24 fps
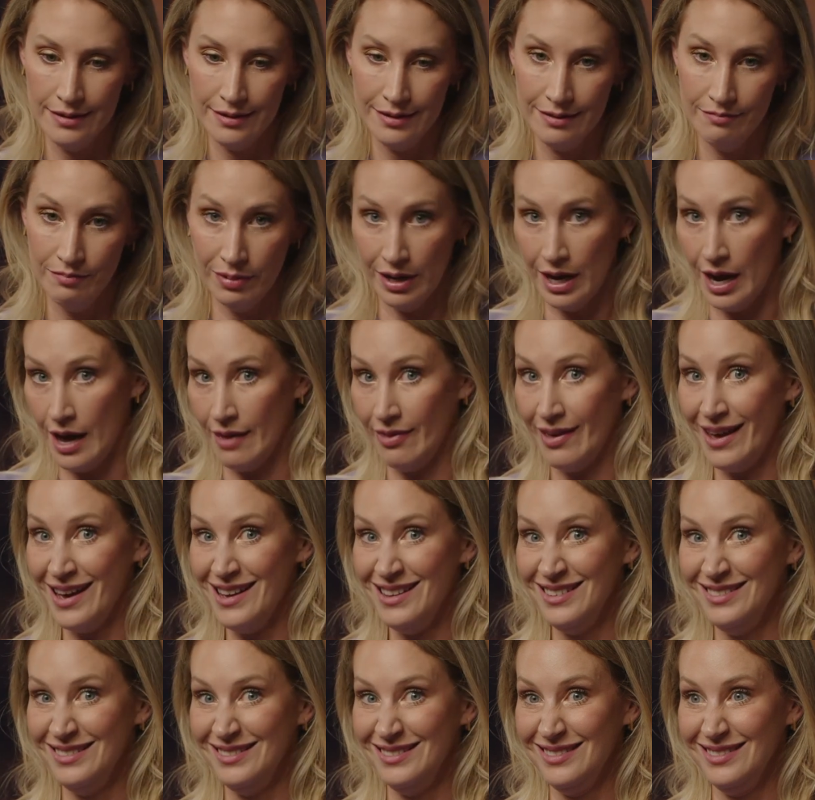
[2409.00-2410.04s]
think it's shades,
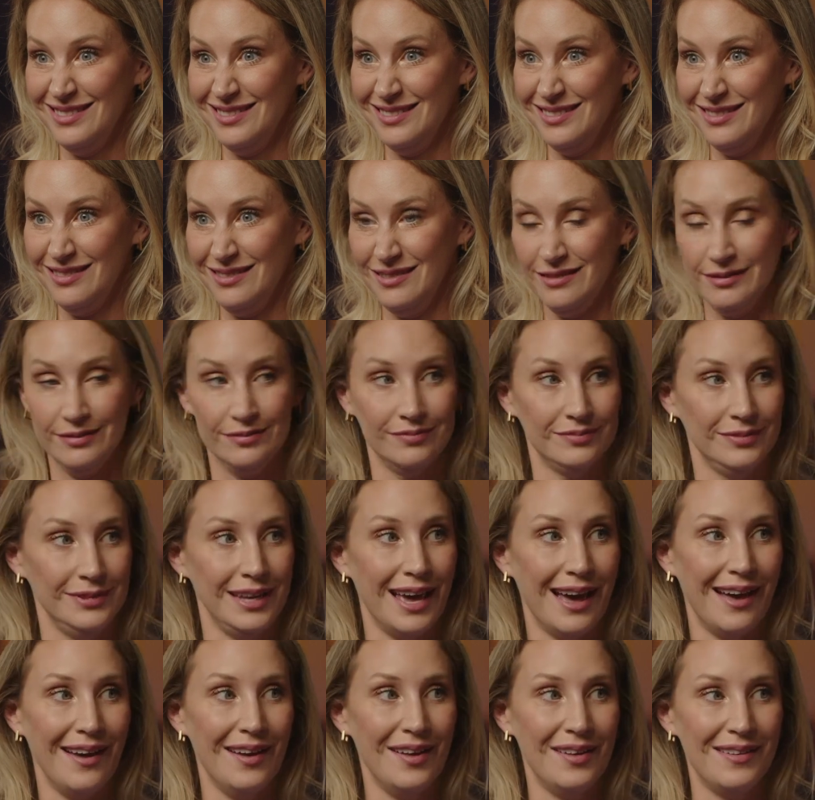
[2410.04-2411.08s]
it's shades of grey. Yeah.
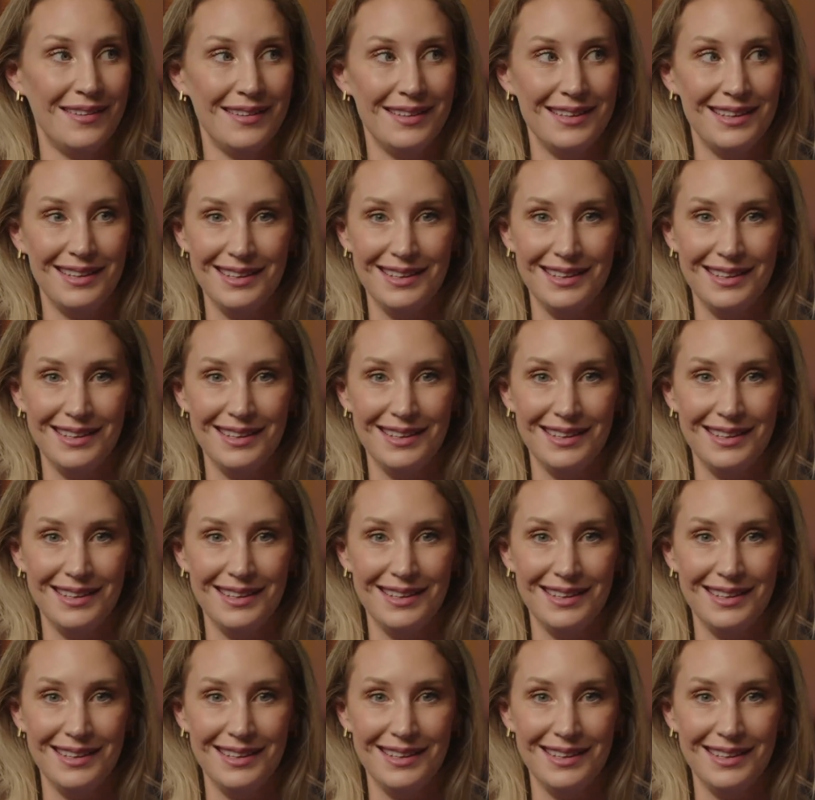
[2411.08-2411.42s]
It's shades of